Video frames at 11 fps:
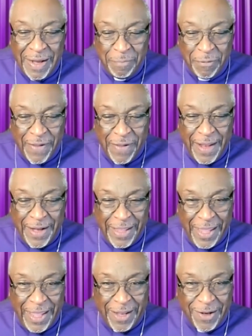Let me say that
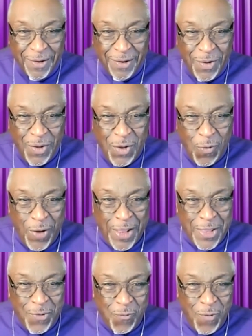again.
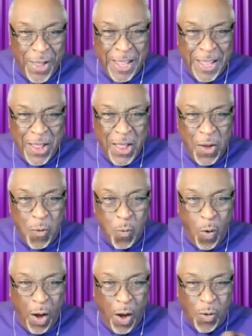When we
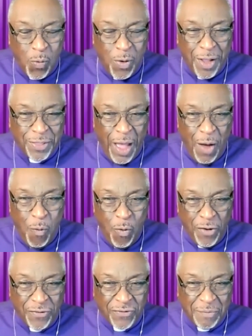walk with or
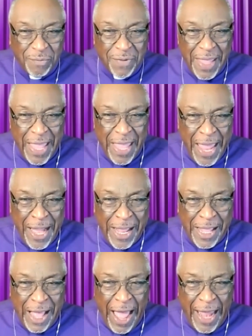worship
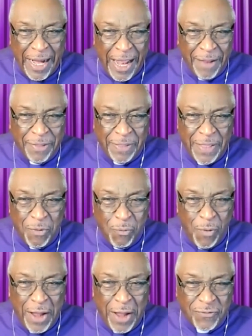any God other than the
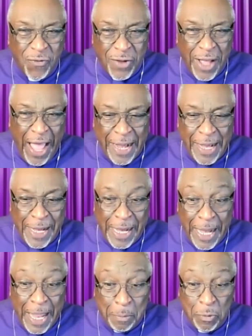one true God in
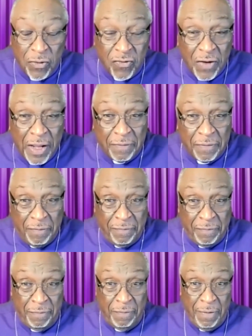the name of
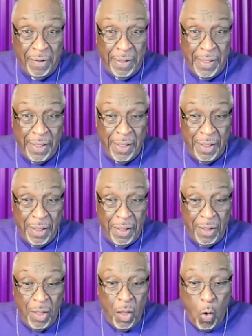Jesus,
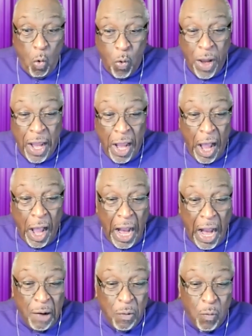we
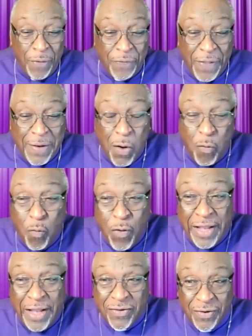are within the
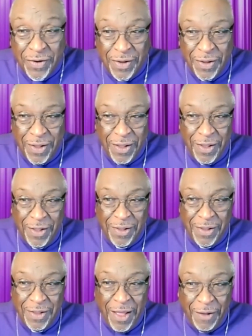reach
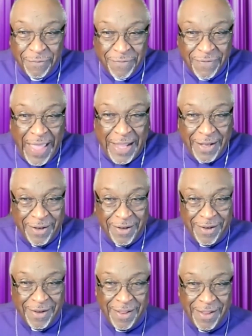of Satan.
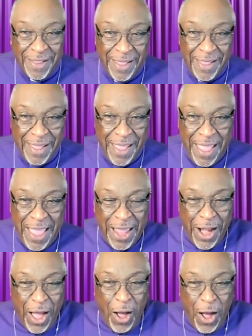
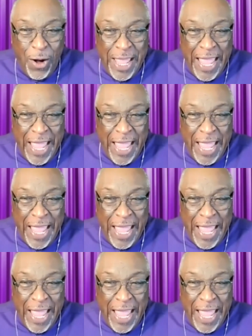And all